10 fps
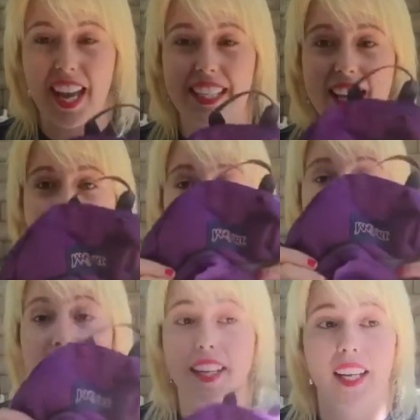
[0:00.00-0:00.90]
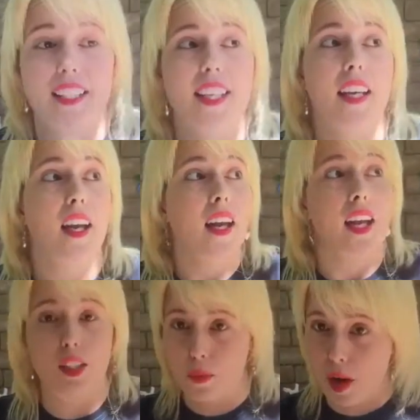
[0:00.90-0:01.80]
And yeah, like I said,
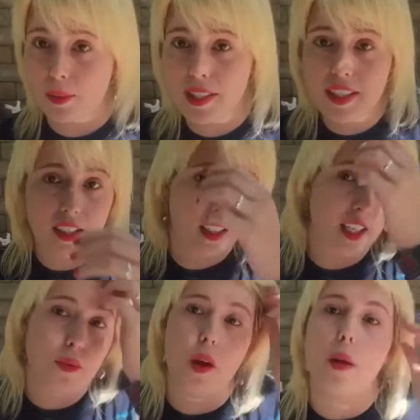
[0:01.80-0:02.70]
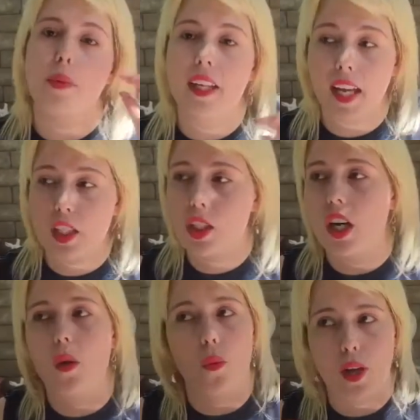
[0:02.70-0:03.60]
it's probably silly, it's probably
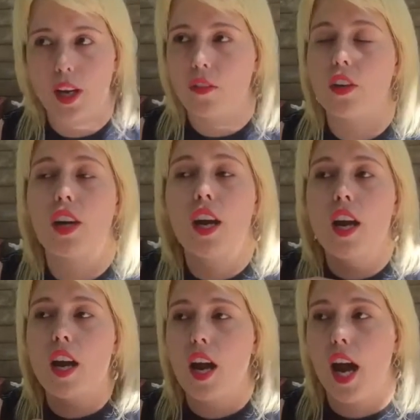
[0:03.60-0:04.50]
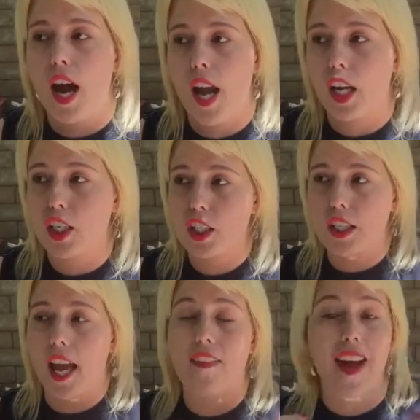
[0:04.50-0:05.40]
extra, whatever. I
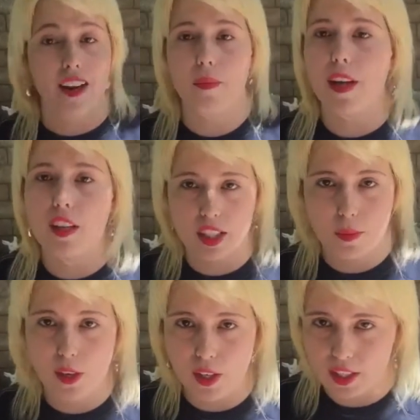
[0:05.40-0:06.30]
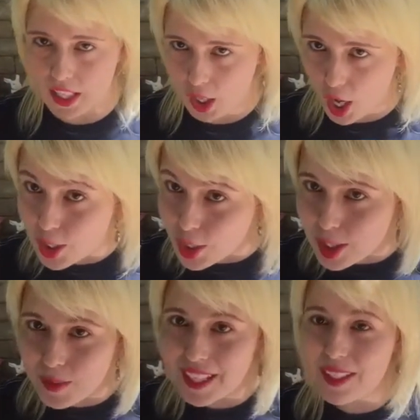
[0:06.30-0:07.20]
actually have had a better experience at
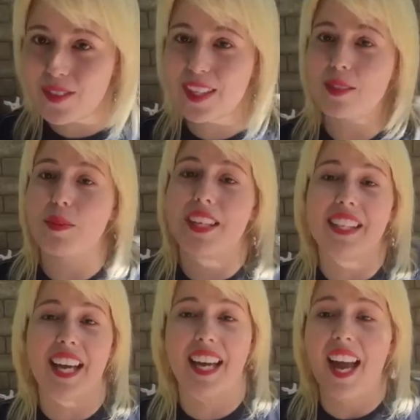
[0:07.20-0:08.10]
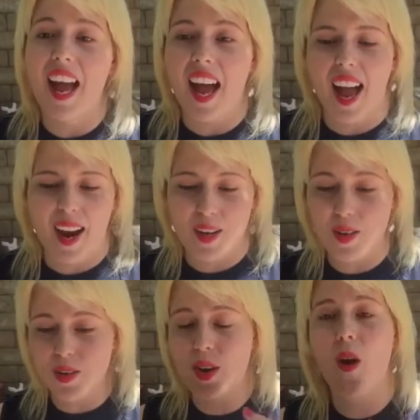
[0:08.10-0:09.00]
concerts because of this, because I
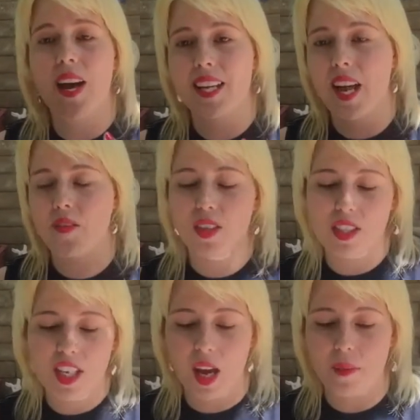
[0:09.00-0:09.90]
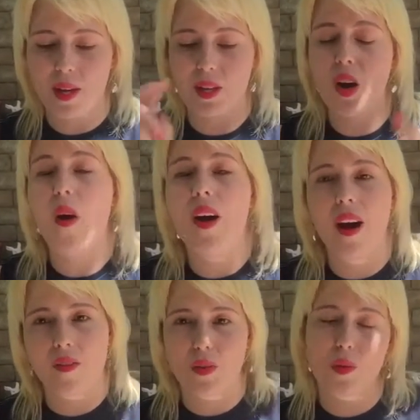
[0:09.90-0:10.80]
know I can have a good time. I know I don't
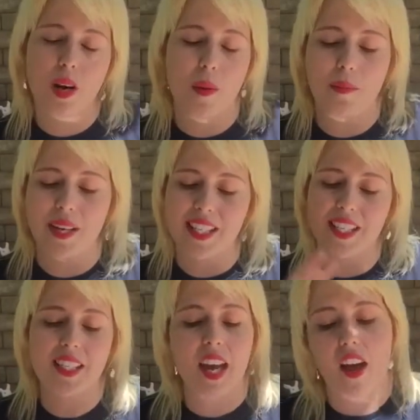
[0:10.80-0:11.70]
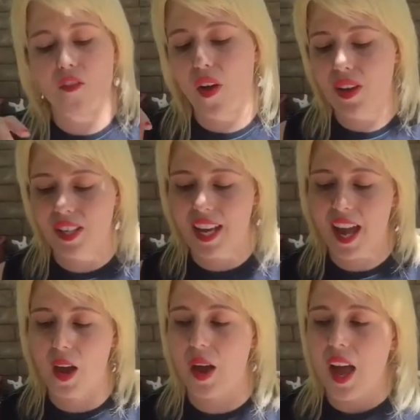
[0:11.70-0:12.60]
have to worry about my stuff falling
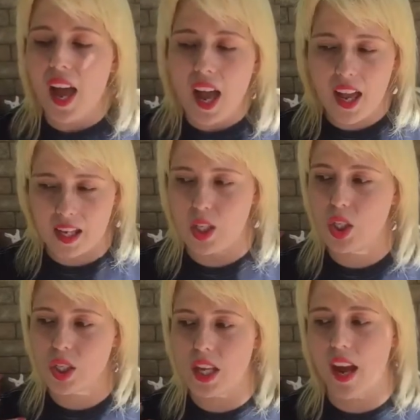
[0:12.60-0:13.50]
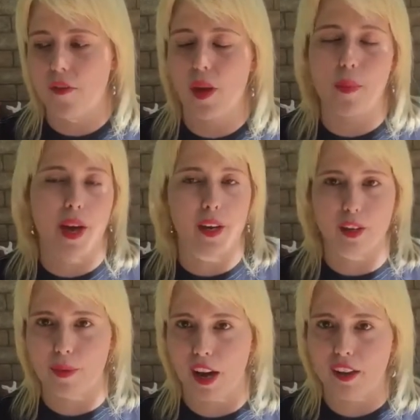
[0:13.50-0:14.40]
out, and it's just, I feel better
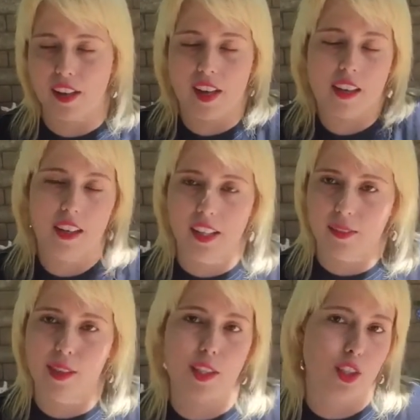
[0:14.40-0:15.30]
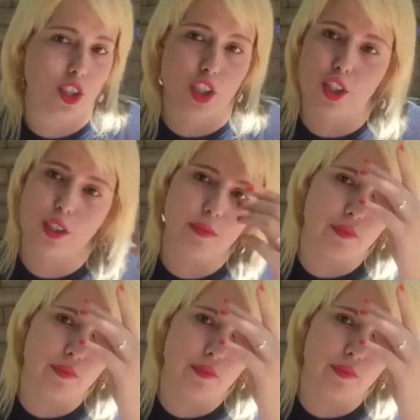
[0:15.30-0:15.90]
about it, and like, it's just